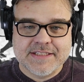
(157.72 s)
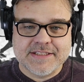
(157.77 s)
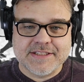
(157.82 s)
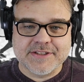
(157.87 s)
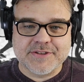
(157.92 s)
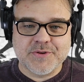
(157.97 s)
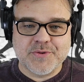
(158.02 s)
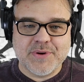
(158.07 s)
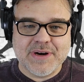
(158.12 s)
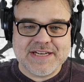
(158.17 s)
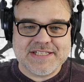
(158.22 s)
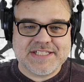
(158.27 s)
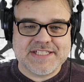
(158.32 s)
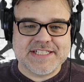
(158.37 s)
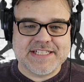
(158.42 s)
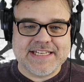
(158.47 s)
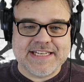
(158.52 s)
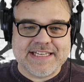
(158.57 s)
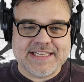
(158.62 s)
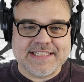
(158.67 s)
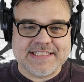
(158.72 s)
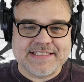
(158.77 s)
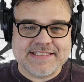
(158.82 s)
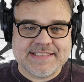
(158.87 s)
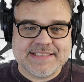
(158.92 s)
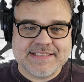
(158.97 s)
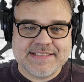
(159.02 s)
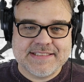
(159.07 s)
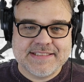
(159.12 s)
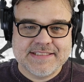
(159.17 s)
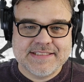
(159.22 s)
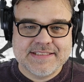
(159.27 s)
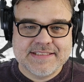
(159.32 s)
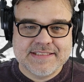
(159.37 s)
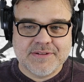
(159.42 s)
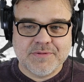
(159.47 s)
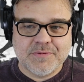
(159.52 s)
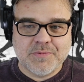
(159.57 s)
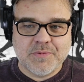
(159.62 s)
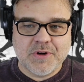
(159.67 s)
The question is,
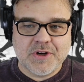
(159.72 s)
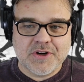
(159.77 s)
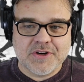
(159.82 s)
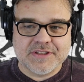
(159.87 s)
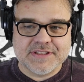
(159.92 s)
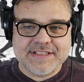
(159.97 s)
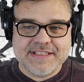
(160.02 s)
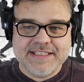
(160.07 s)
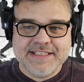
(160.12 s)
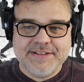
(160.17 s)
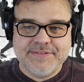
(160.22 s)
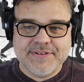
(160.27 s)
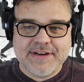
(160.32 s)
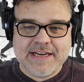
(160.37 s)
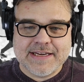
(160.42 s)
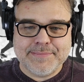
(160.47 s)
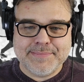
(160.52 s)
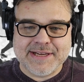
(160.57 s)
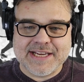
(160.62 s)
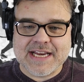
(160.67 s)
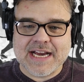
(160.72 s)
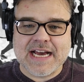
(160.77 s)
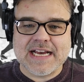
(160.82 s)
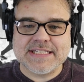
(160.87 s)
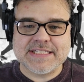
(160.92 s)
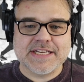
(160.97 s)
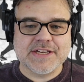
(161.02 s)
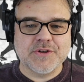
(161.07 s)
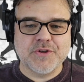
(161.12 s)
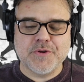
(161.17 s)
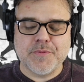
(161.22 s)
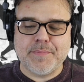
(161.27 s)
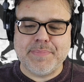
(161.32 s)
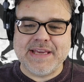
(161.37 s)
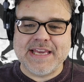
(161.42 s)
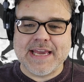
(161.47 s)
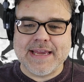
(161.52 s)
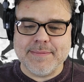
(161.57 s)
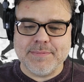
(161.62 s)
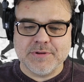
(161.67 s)
what are Levi and Mikasa going to
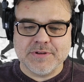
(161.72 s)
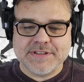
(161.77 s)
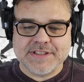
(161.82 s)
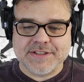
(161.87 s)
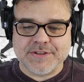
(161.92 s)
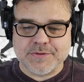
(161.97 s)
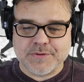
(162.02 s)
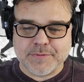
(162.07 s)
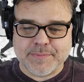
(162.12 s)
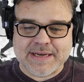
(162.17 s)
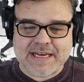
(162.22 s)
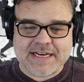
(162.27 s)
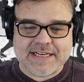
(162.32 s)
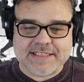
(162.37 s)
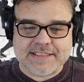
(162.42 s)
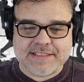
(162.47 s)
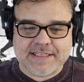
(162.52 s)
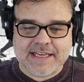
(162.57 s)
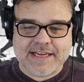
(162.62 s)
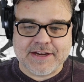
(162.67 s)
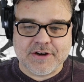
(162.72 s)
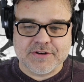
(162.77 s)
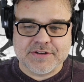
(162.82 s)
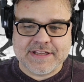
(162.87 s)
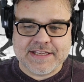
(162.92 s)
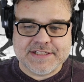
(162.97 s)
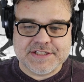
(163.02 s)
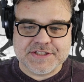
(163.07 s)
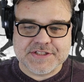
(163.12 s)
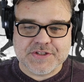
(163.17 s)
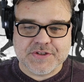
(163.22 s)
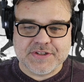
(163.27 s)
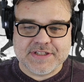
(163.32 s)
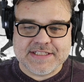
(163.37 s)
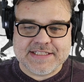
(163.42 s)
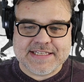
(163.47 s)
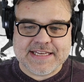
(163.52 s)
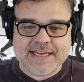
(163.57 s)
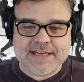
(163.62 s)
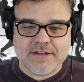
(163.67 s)
be able to do about it? Like, are they just going
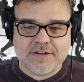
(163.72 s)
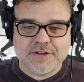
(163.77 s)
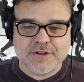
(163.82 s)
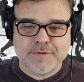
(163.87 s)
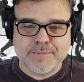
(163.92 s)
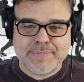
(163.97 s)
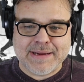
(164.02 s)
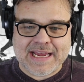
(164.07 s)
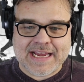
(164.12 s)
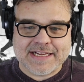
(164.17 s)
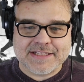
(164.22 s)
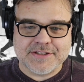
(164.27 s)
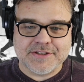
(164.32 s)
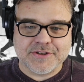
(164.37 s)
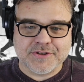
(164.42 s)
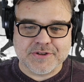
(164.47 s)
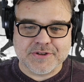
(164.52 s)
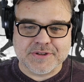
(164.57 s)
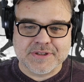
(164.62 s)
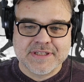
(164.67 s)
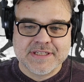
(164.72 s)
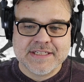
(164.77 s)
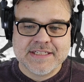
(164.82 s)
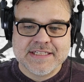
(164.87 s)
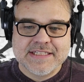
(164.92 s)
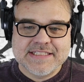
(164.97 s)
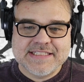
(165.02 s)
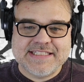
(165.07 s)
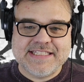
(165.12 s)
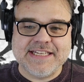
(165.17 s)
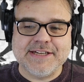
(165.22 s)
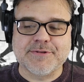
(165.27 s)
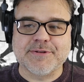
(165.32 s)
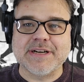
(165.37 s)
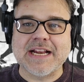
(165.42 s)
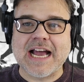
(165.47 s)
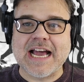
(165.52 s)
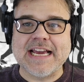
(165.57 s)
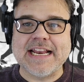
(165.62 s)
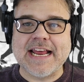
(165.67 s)
to tail her back to her secret
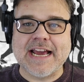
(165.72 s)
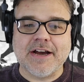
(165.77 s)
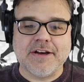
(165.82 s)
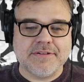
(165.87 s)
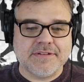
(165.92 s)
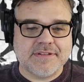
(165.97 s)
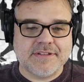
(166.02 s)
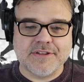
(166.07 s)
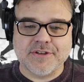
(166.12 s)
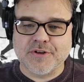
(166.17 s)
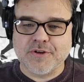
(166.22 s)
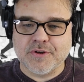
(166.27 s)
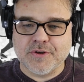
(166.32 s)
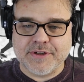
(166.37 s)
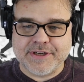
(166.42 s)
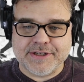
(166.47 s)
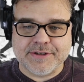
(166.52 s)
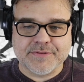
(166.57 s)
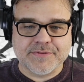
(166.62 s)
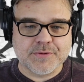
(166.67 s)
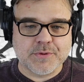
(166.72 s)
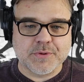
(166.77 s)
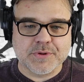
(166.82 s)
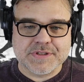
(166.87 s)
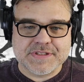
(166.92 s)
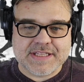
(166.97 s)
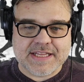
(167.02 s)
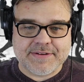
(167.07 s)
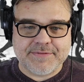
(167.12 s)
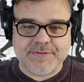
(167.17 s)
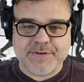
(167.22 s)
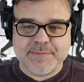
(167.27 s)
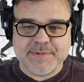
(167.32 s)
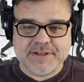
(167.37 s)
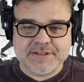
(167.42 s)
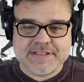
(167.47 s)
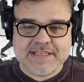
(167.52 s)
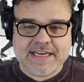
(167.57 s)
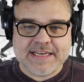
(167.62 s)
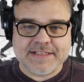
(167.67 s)
hideout, the her here, of course, that
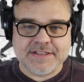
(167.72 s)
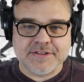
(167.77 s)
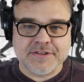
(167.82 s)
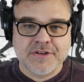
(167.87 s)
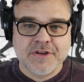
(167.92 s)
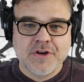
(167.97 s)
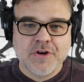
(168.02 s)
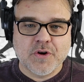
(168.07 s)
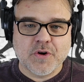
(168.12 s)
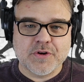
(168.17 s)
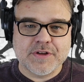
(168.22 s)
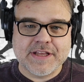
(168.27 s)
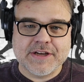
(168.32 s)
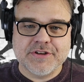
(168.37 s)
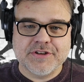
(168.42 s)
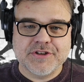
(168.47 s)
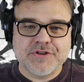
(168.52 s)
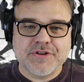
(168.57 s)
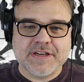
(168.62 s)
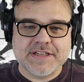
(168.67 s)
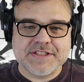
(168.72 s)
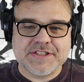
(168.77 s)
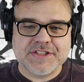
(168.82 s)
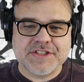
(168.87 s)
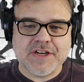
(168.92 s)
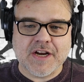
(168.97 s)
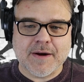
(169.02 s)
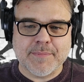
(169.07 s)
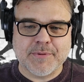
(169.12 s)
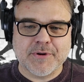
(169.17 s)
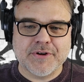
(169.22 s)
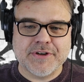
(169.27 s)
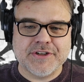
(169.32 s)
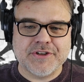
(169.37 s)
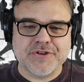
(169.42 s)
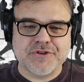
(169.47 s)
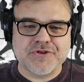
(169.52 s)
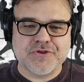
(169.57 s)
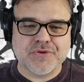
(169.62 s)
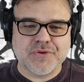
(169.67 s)
female Titan, or are they going to try to stop her in
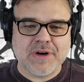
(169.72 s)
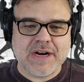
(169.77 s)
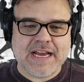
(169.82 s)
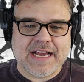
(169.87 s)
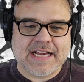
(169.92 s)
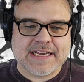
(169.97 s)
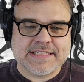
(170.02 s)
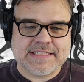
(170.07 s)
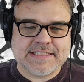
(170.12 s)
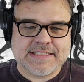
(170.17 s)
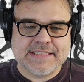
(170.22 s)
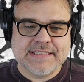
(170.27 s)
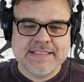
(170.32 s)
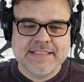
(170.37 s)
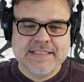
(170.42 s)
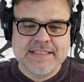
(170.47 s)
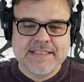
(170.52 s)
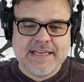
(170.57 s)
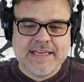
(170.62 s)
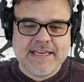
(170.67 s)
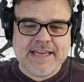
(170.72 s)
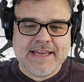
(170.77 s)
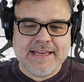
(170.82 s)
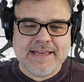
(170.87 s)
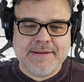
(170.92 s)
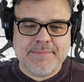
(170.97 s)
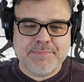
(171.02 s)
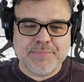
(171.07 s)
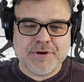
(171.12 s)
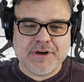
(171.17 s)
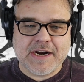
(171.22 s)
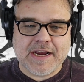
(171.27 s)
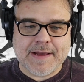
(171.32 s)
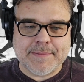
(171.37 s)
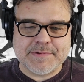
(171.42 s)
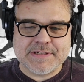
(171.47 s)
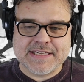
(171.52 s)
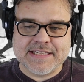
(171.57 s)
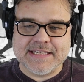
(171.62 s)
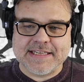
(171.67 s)
her tracks and
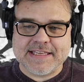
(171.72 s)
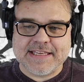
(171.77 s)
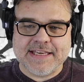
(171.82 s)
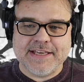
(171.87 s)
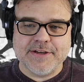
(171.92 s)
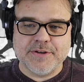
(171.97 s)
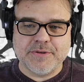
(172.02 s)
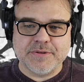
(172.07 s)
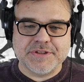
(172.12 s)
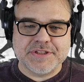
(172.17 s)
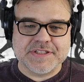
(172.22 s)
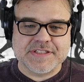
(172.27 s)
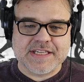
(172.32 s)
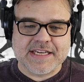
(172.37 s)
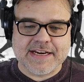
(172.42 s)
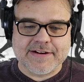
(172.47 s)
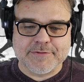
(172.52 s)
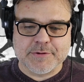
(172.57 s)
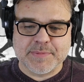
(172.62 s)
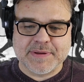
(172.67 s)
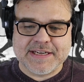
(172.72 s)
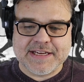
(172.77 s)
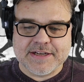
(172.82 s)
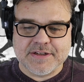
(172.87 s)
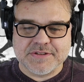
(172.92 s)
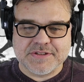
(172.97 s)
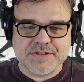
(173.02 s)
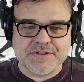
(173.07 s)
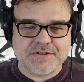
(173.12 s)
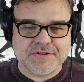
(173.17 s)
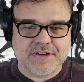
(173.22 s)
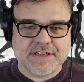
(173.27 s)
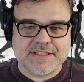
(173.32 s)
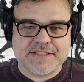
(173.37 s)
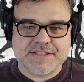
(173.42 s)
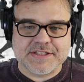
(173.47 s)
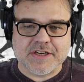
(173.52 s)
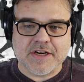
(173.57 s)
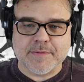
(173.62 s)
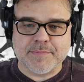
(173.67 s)
perhaps get killed just like everybody else who's tried to
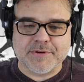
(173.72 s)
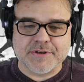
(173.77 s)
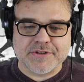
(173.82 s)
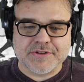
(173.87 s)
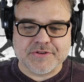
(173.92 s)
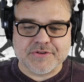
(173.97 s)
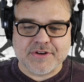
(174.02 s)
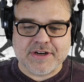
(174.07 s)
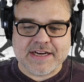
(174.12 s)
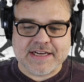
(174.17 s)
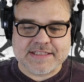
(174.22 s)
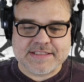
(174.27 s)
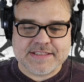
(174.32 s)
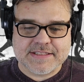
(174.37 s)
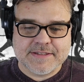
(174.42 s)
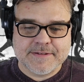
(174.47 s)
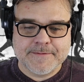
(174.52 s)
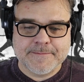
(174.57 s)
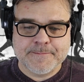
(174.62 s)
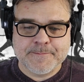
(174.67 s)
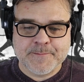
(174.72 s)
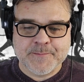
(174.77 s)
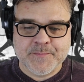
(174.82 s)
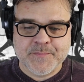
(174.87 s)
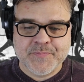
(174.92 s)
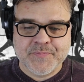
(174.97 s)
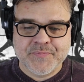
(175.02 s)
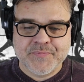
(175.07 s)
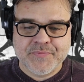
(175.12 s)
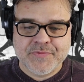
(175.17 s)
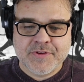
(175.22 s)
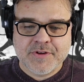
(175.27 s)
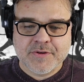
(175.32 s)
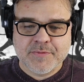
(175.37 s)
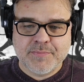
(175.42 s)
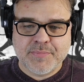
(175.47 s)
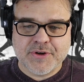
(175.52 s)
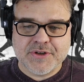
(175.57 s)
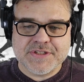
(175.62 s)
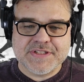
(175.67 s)
stop her in her tracks?
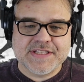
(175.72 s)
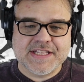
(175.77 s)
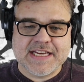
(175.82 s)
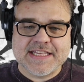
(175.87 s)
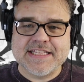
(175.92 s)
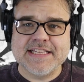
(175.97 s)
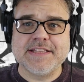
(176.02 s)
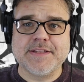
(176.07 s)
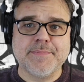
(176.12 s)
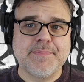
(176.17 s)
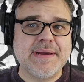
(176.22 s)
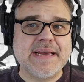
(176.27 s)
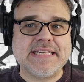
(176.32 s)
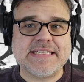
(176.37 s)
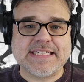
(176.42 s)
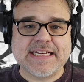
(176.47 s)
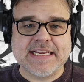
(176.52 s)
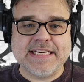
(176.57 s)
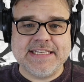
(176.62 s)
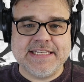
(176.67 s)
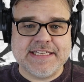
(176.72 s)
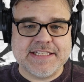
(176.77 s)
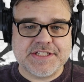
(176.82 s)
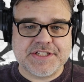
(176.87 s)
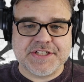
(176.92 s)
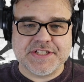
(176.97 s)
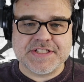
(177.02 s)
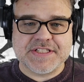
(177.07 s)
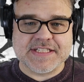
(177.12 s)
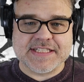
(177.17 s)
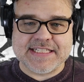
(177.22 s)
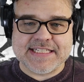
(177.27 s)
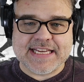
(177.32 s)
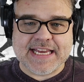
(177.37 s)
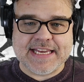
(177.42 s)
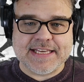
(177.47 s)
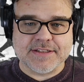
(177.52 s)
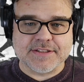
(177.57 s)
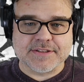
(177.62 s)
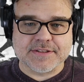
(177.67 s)
Personally, I think the best idea is just to
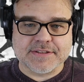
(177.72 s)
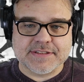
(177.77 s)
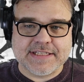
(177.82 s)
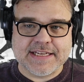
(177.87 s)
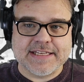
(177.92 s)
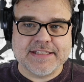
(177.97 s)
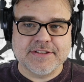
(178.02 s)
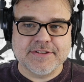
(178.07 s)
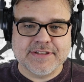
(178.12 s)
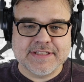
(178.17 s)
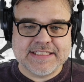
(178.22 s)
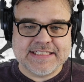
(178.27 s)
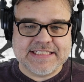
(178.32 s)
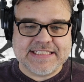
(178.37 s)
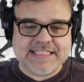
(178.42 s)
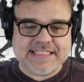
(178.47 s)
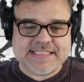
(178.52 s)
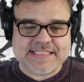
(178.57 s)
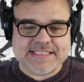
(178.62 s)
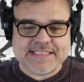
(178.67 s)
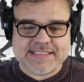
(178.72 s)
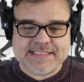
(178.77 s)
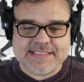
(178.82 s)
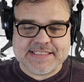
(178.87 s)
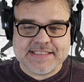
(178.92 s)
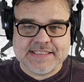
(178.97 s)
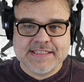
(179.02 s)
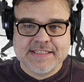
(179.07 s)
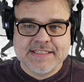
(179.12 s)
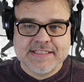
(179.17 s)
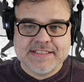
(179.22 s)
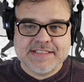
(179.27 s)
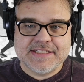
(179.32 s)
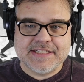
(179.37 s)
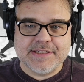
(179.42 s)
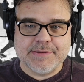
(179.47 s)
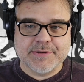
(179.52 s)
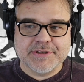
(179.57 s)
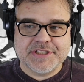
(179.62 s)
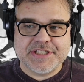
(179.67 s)
tail her at a distance,
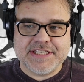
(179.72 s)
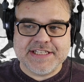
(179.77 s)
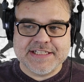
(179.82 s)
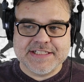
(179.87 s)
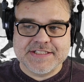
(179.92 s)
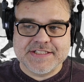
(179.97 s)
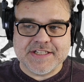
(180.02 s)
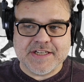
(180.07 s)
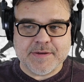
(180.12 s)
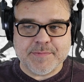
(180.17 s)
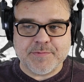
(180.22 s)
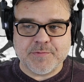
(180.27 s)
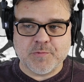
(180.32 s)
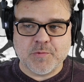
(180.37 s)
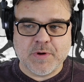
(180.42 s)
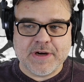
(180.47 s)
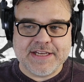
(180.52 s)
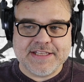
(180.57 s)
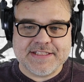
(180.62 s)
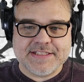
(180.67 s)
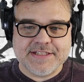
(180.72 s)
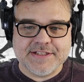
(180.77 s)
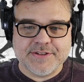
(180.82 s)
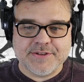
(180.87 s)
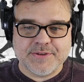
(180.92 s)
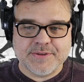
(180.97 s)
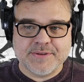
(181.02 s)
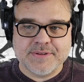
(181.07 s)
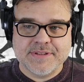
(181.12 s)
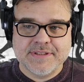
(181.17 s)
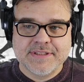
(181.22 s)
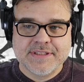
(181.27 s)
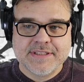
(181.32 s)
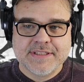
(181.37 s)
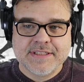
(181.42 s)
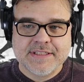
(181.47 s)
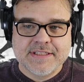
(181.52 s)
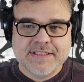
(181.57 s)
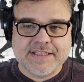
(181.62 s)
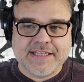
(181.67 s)
see where she ends up, wait till
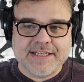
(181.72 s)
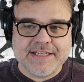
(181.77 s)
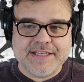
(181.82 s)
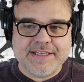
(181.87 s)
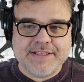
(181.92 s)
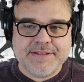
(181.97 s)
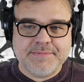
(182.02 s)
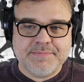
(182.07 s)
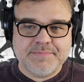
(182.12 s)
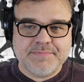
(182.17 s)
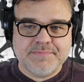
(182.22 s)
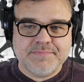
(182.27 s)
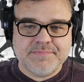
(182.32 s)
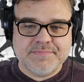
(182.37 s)
they